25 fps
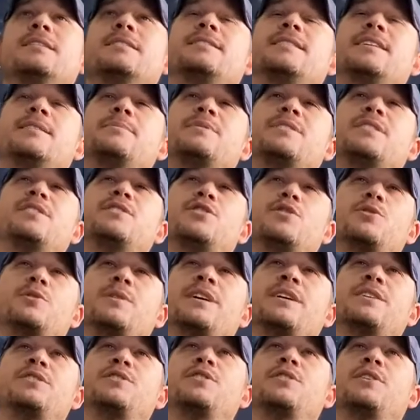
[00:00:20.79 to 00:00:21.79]
Seems that you
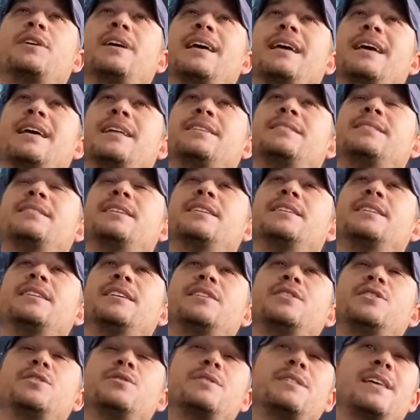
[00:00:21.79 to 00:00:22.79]
hit your head, CT
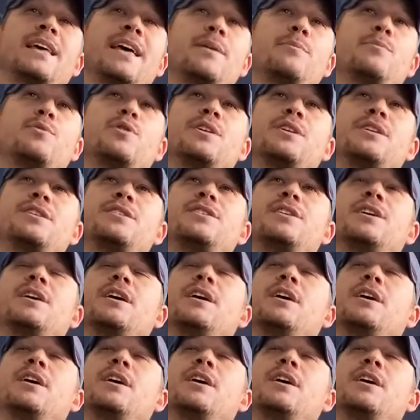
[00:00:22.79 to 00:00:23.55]
shows hemorrhage.